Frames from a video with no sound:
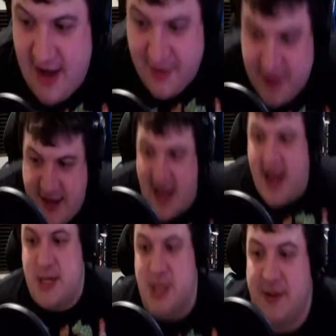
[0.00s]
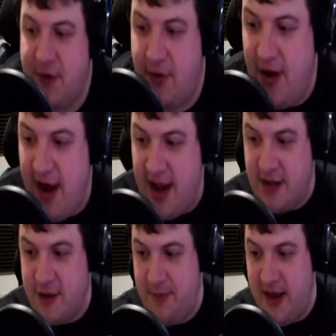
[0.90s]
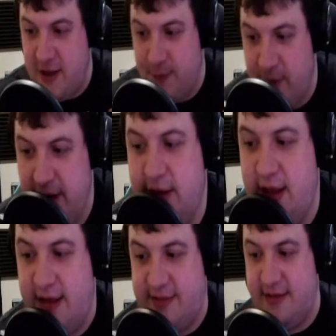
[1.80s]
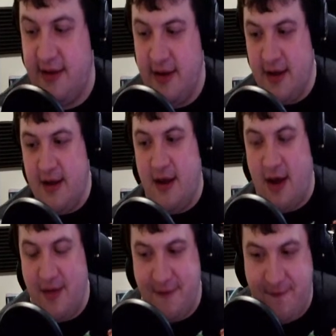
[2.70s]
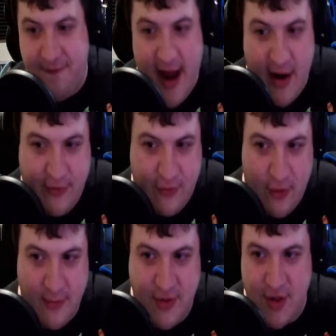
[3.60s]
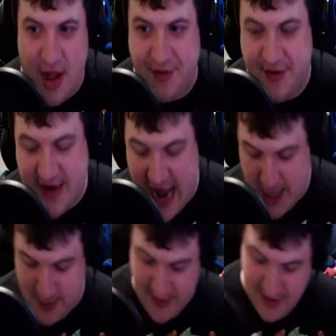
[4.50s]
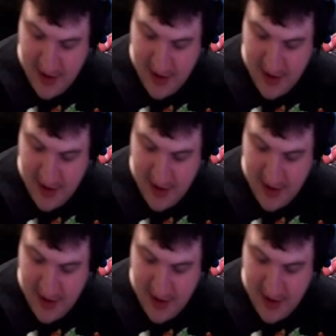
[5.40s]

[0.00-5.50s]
stages of creating a Space Marine list on the Firestorm Assault Detachment.